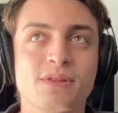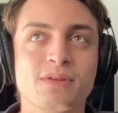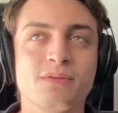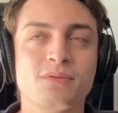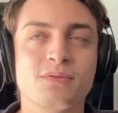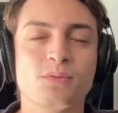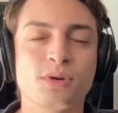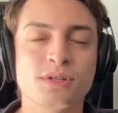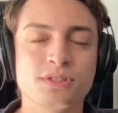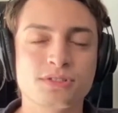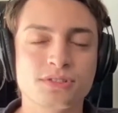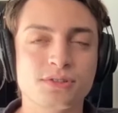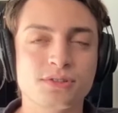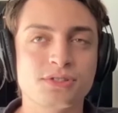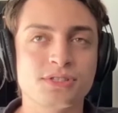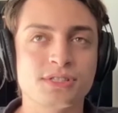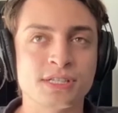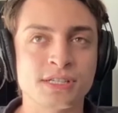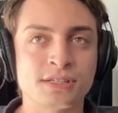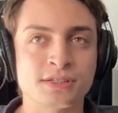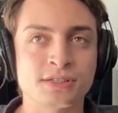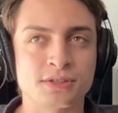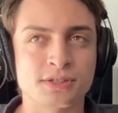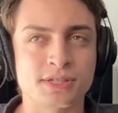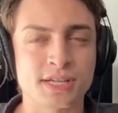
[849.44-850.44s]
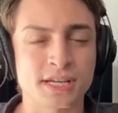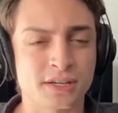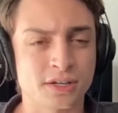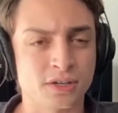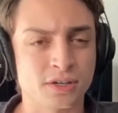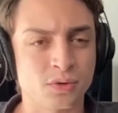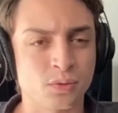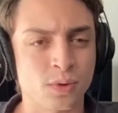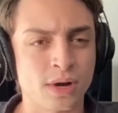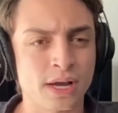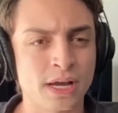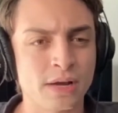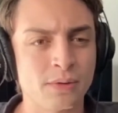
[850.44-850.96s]
once those things are taken
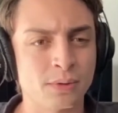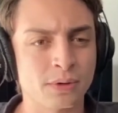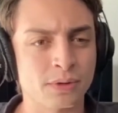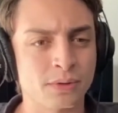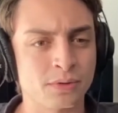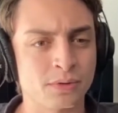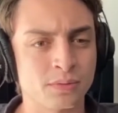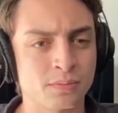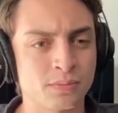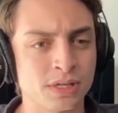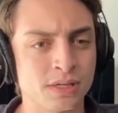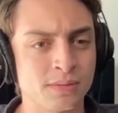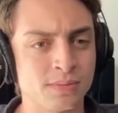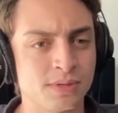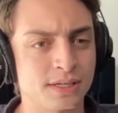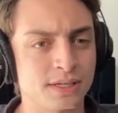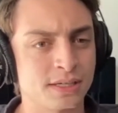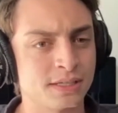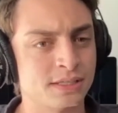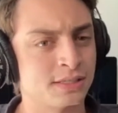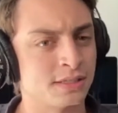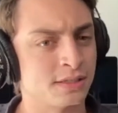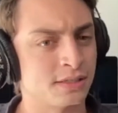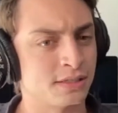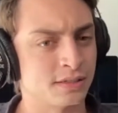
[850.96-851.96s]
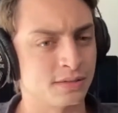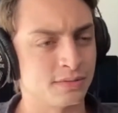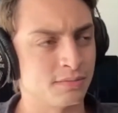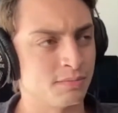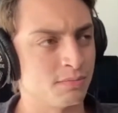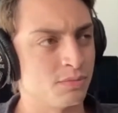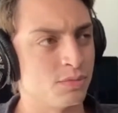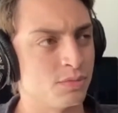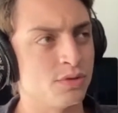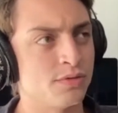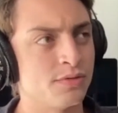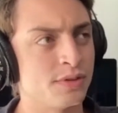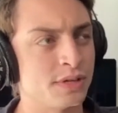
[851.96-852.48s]
away, whether it be because they're
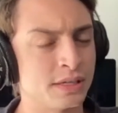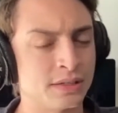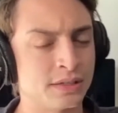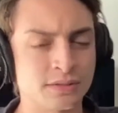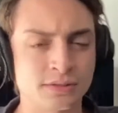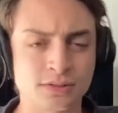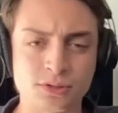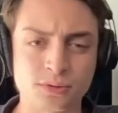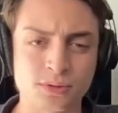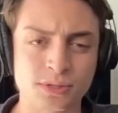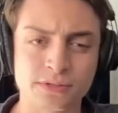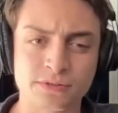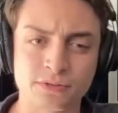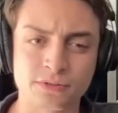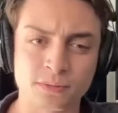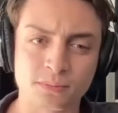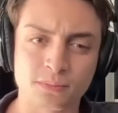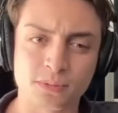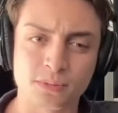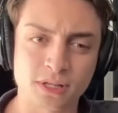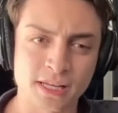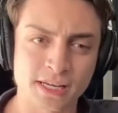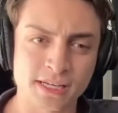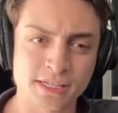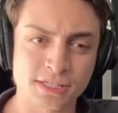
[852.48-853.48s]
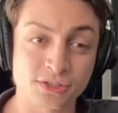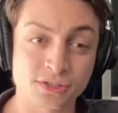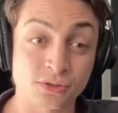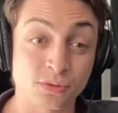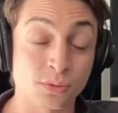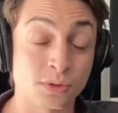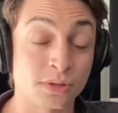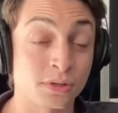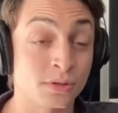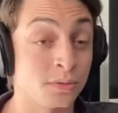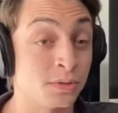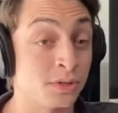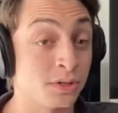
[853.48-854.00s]
moving to a different place or
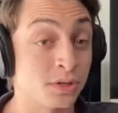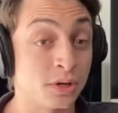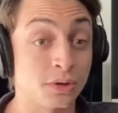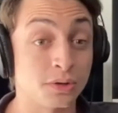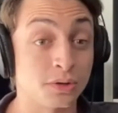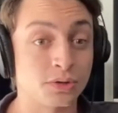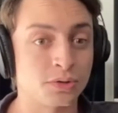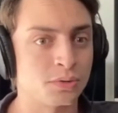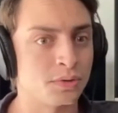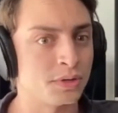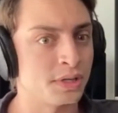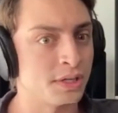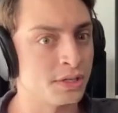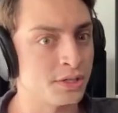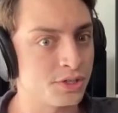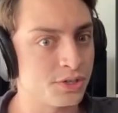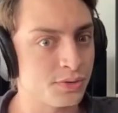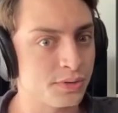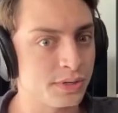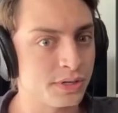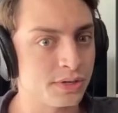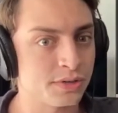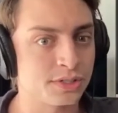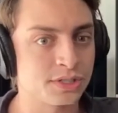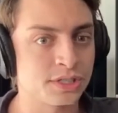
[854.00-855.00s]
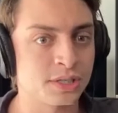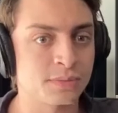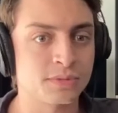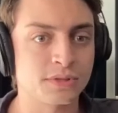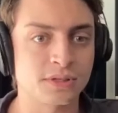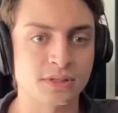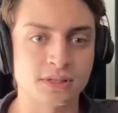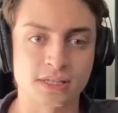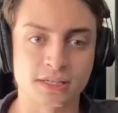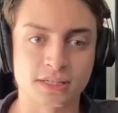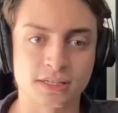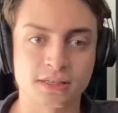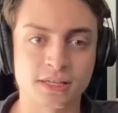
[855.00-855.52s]
whether you go through an injury or
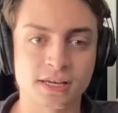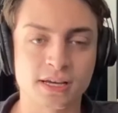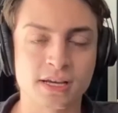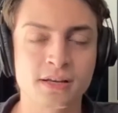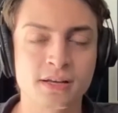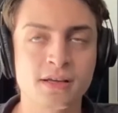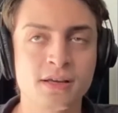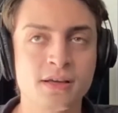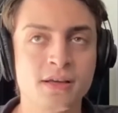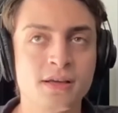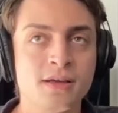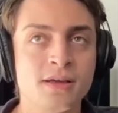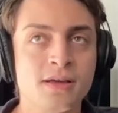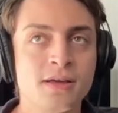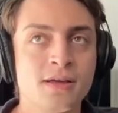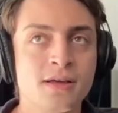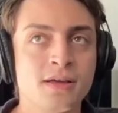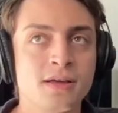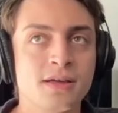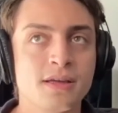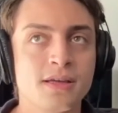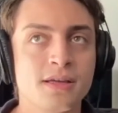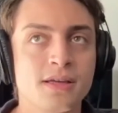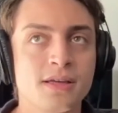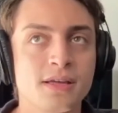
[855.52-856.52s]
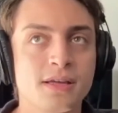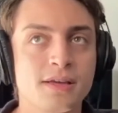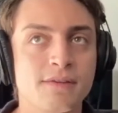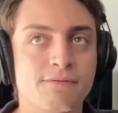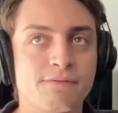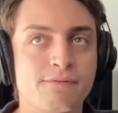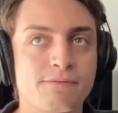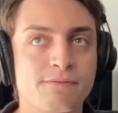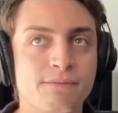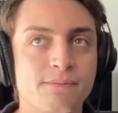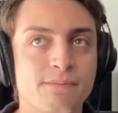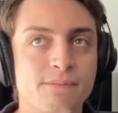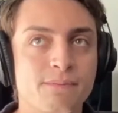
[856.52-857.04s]
something like that,
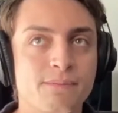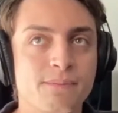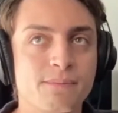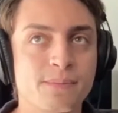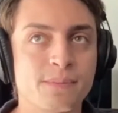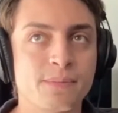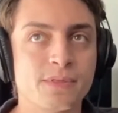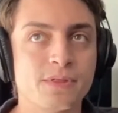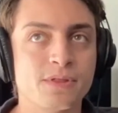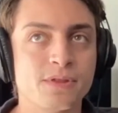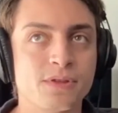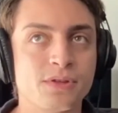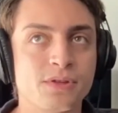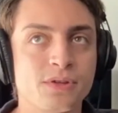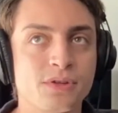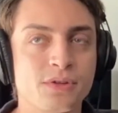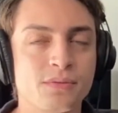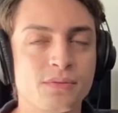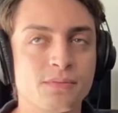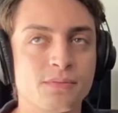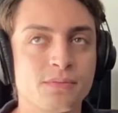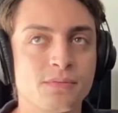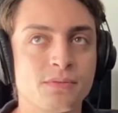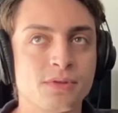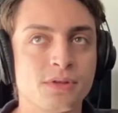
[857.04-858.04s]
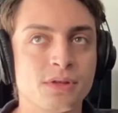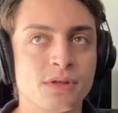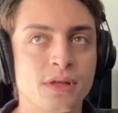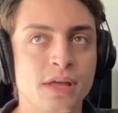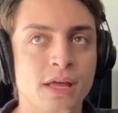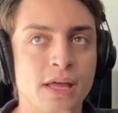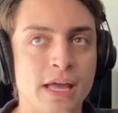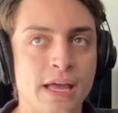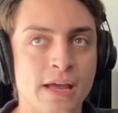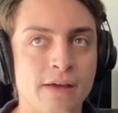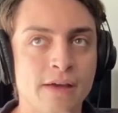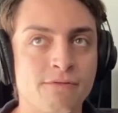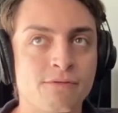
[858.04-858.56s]
if
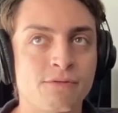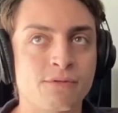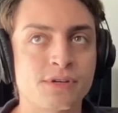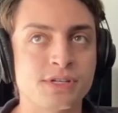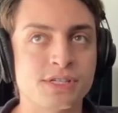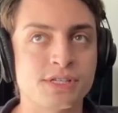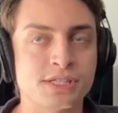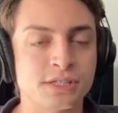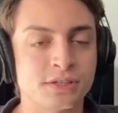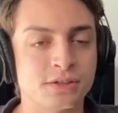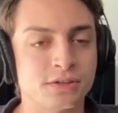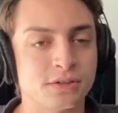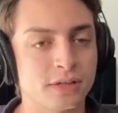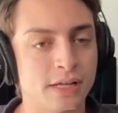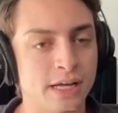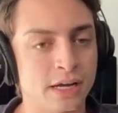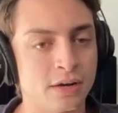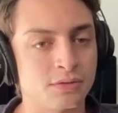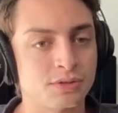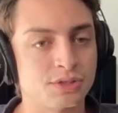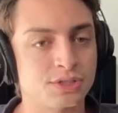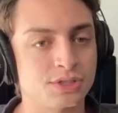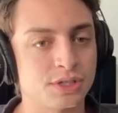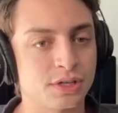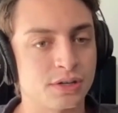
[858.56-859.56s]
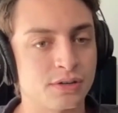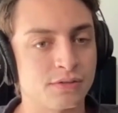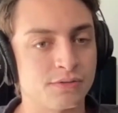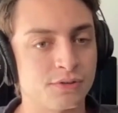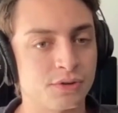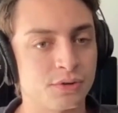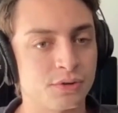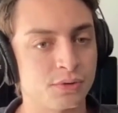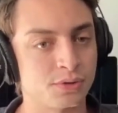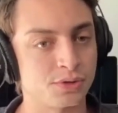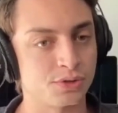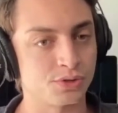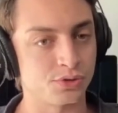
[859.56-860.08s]
every single ounce of
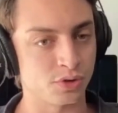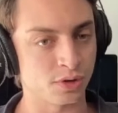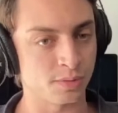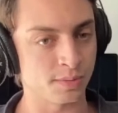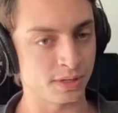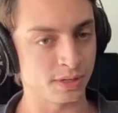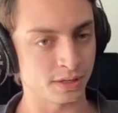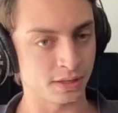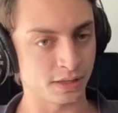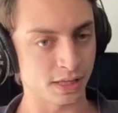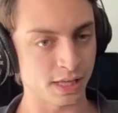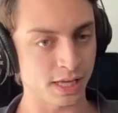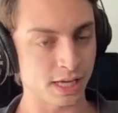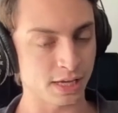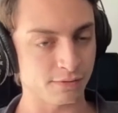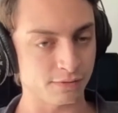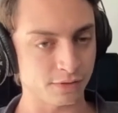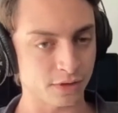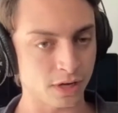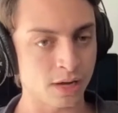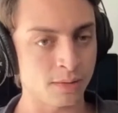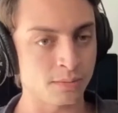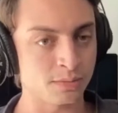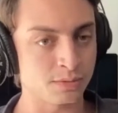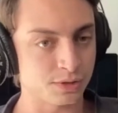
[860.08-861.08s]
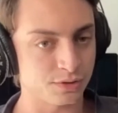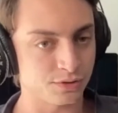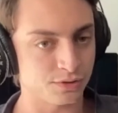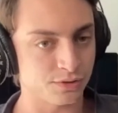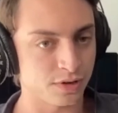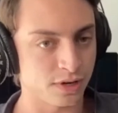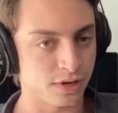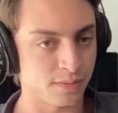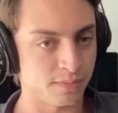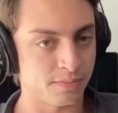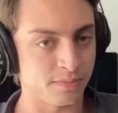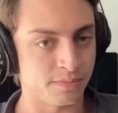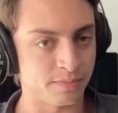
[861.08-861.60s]
your enjoyment in life comes
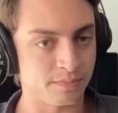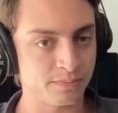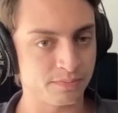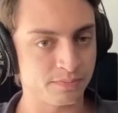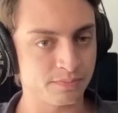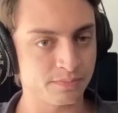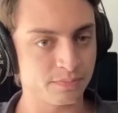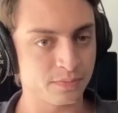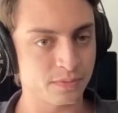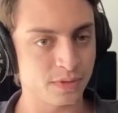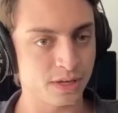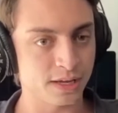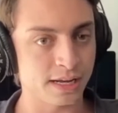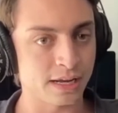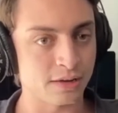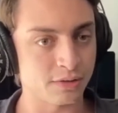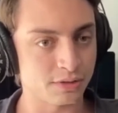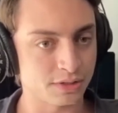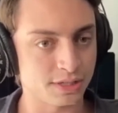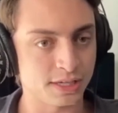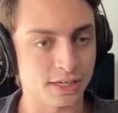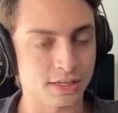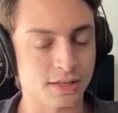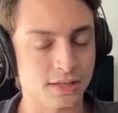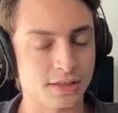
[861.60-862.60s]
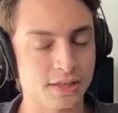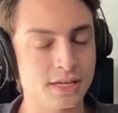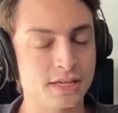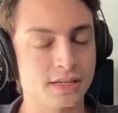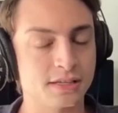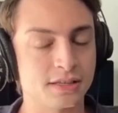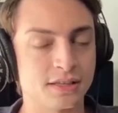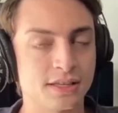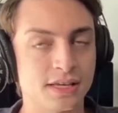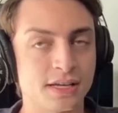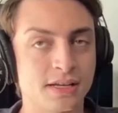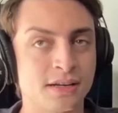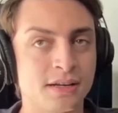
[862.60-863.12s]
from an outside
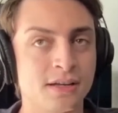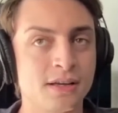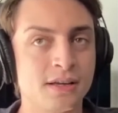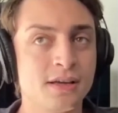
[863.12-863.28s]
thing, then